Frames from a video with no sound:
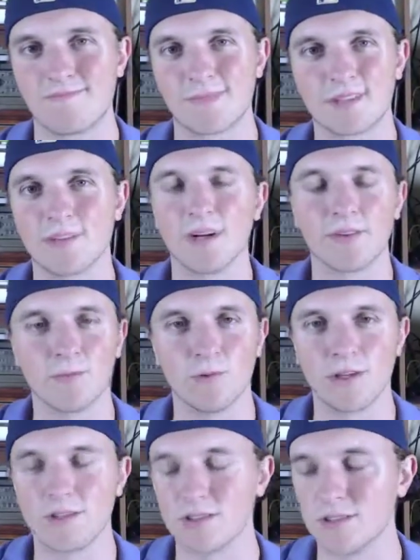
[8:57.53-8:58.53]
declare them
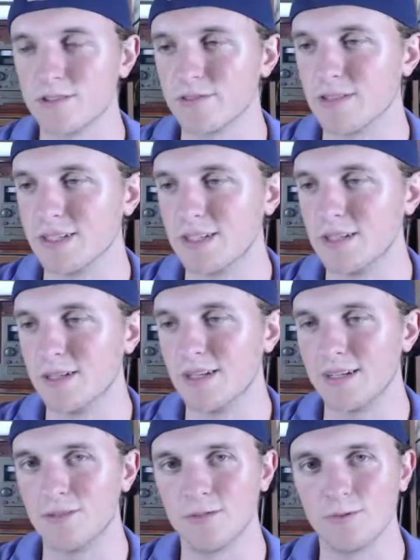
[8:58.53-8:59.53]
winners over
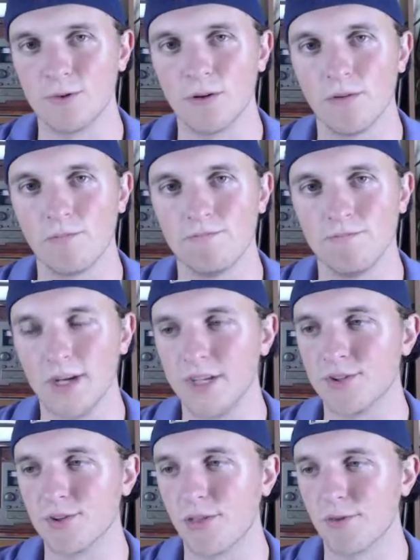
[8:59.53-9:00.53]
any real
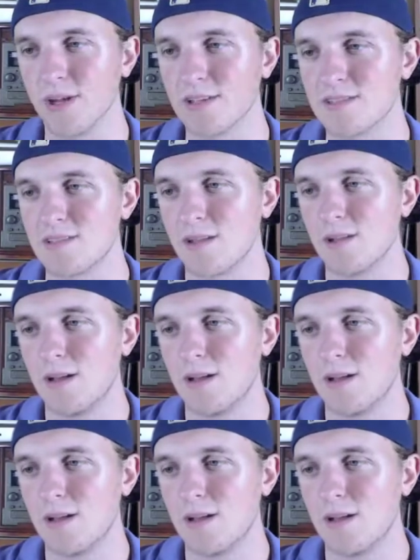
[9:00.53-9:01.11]
major threats.